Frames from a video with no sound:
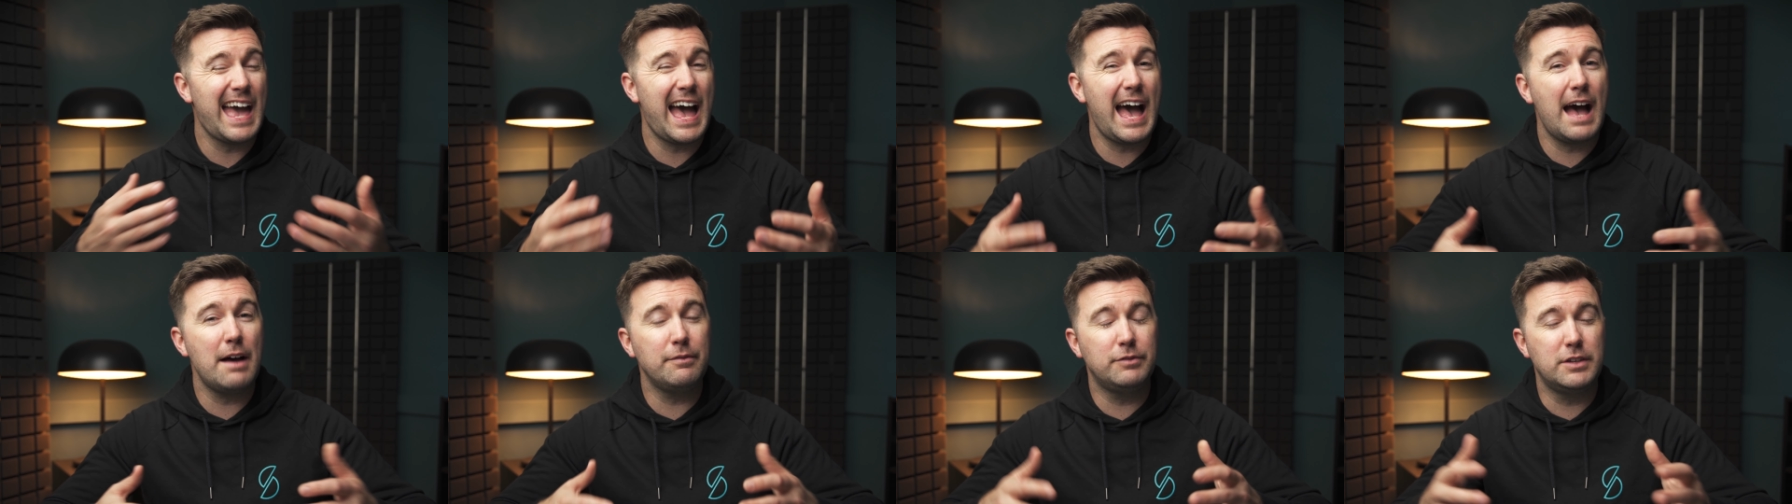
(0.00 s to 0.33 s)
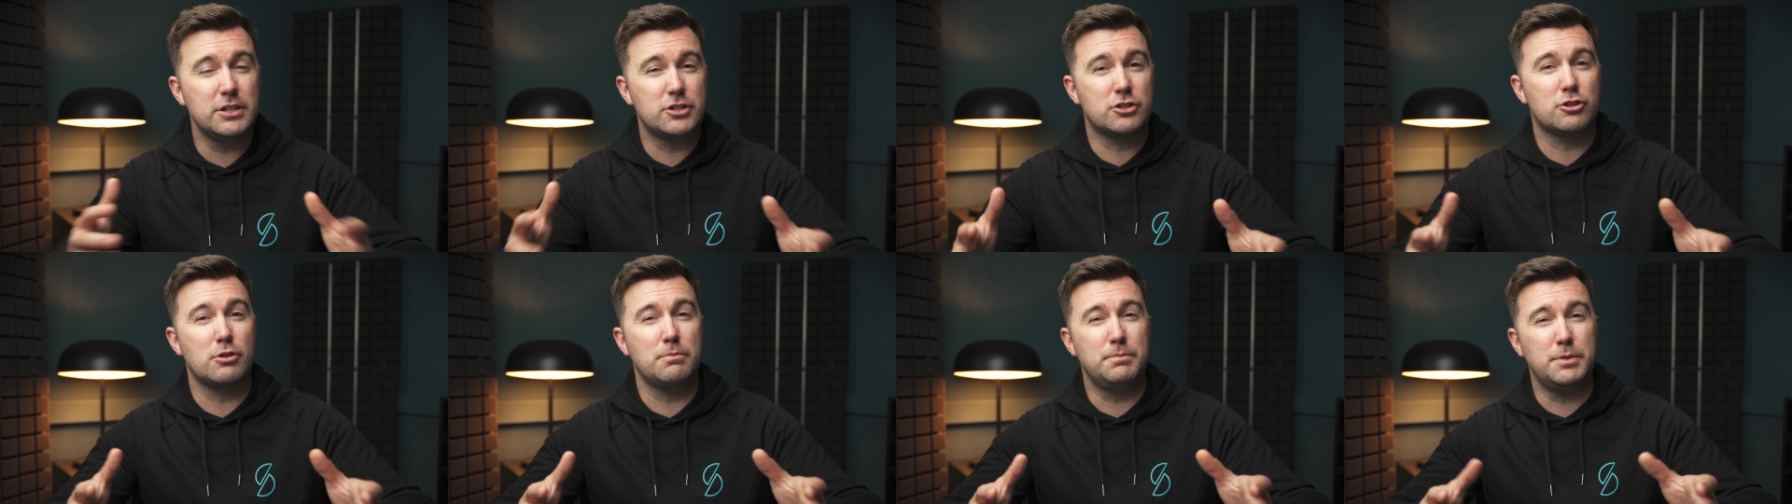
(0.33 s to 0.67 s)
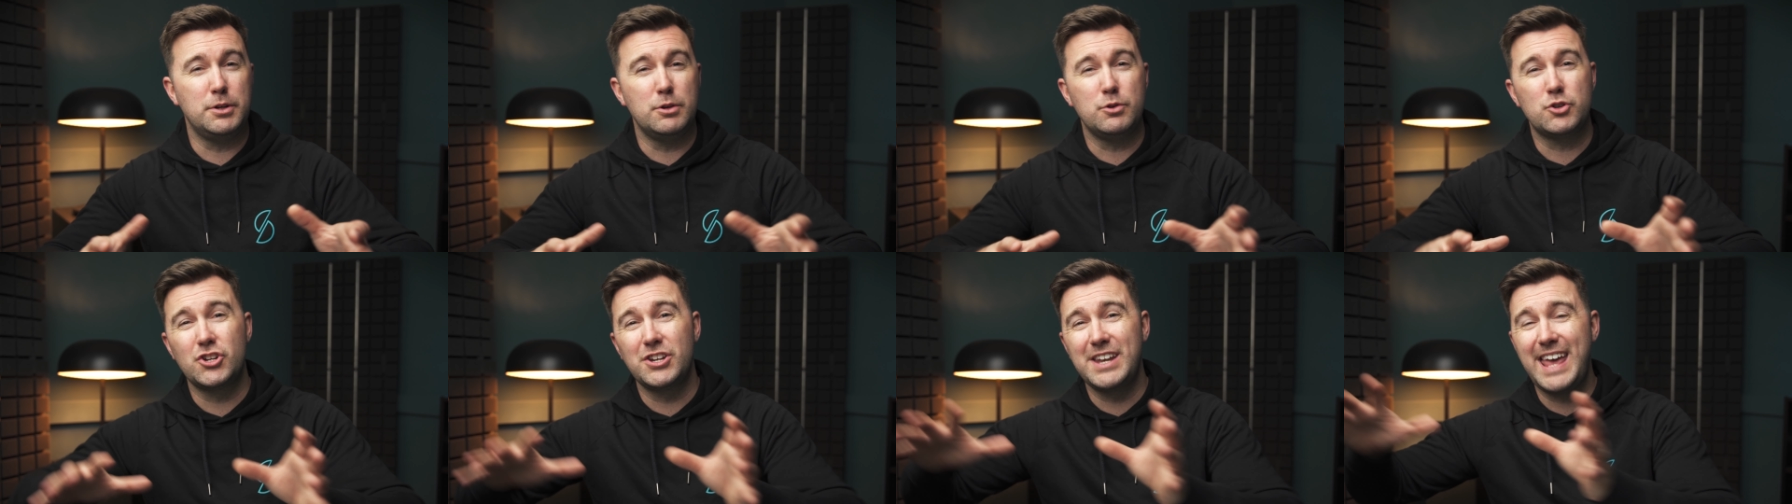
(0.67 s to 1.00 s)
have
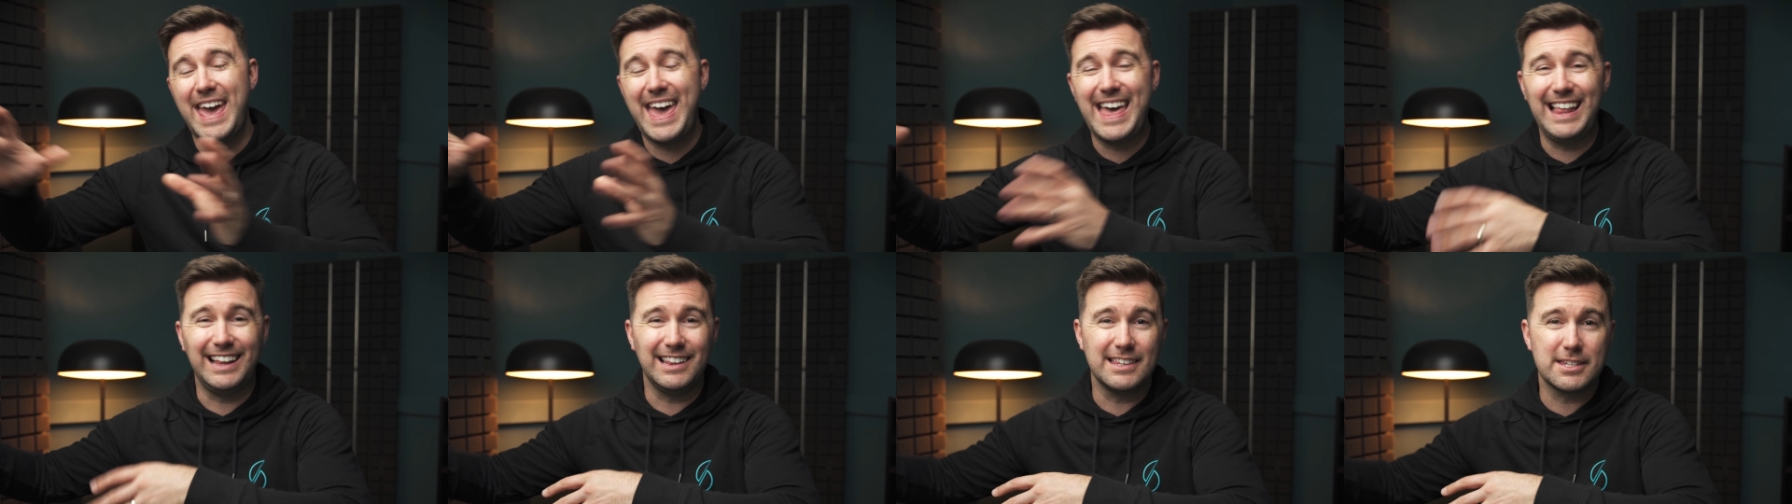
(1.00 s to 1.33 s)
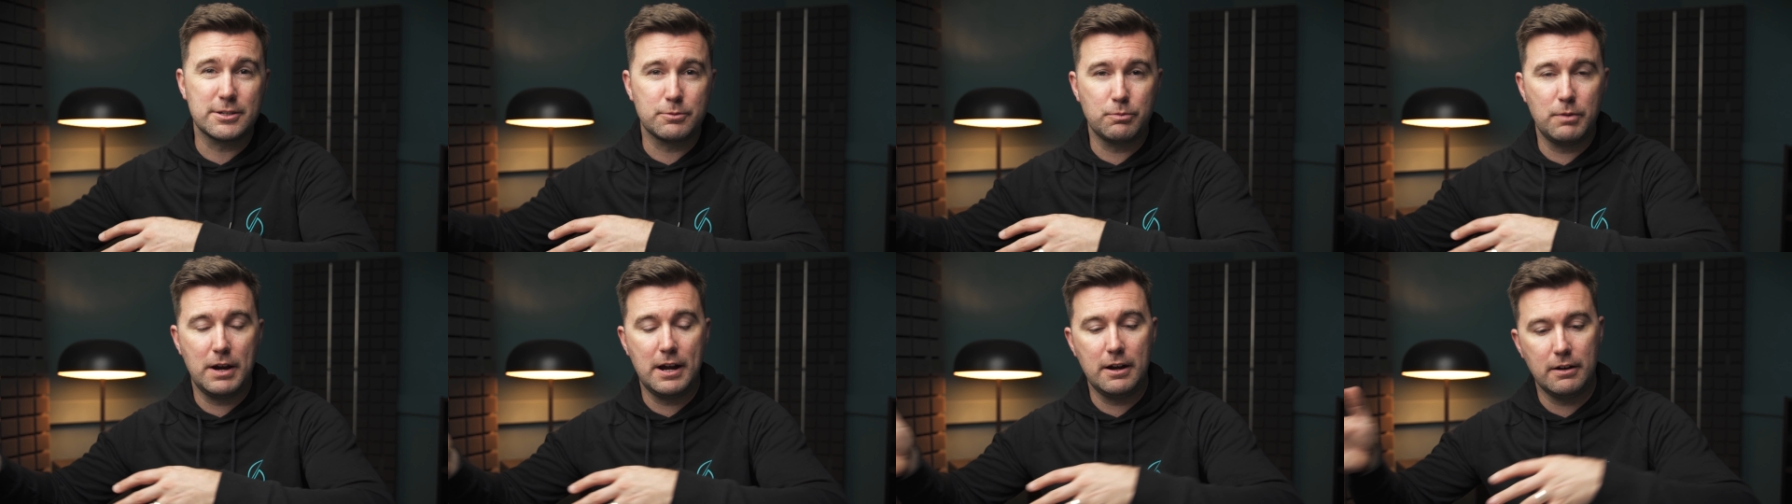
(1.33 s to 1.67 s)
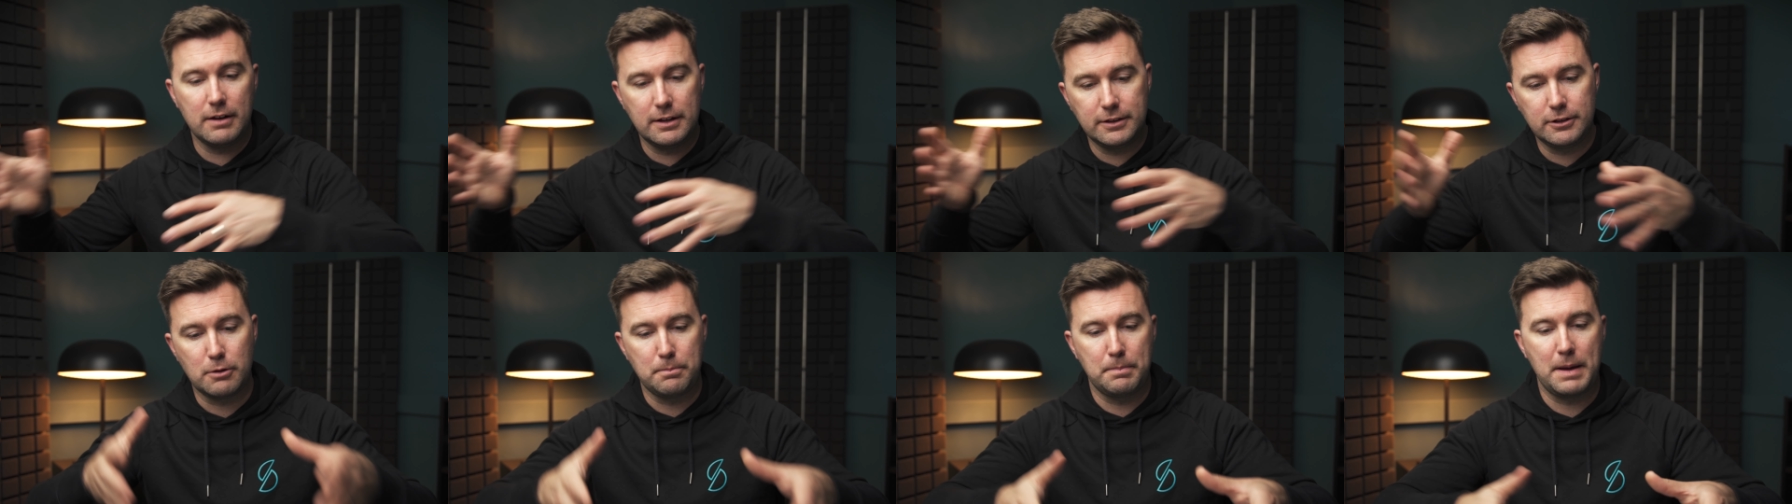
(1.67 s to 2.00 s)
distribution elsewhere
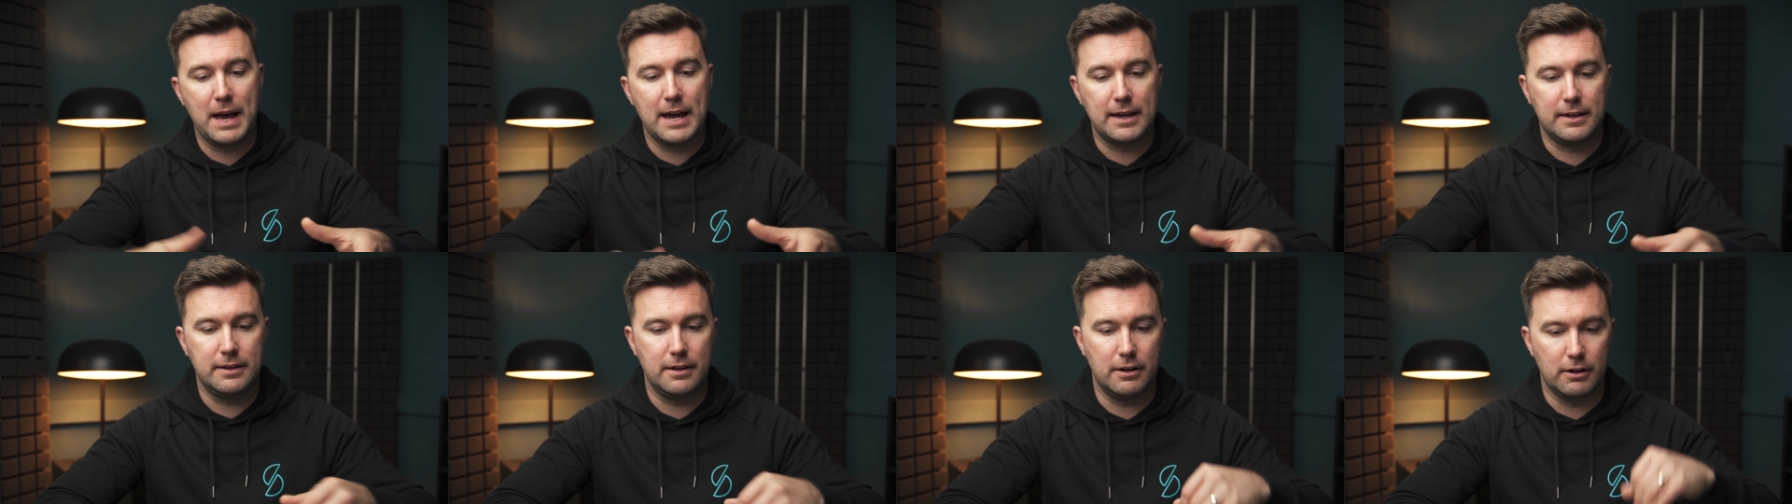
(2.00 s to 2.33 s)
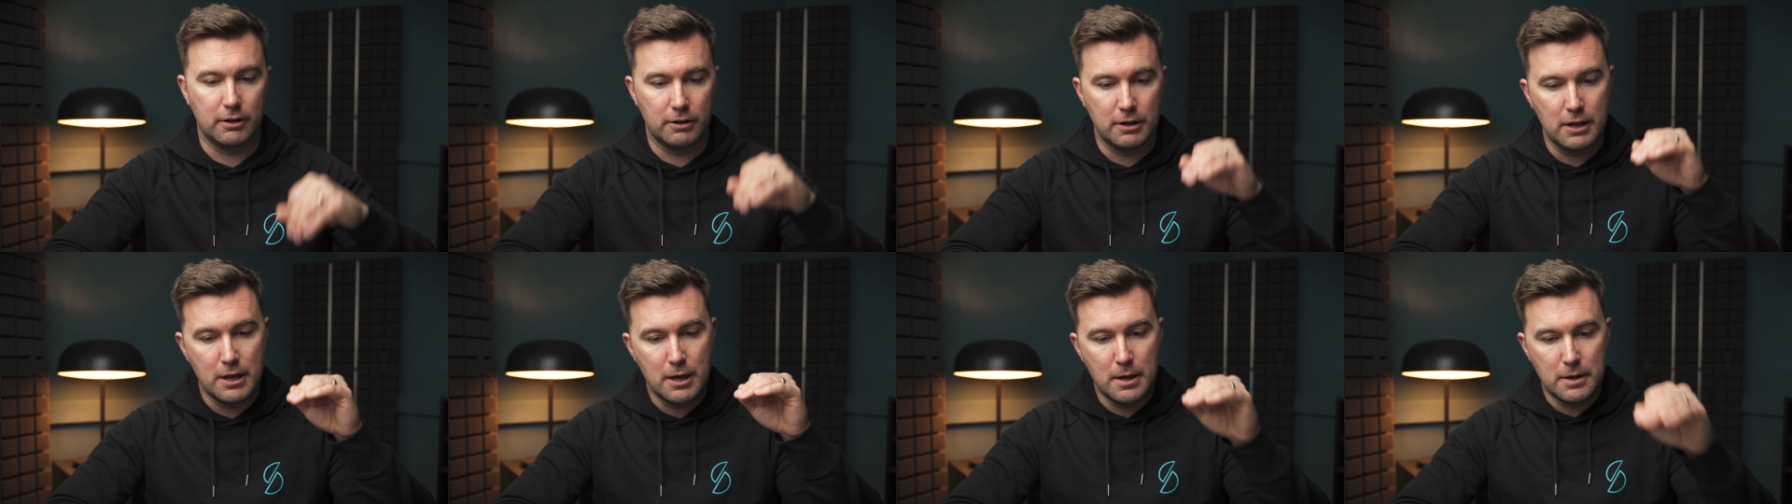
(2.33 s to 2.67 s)
and they're back here.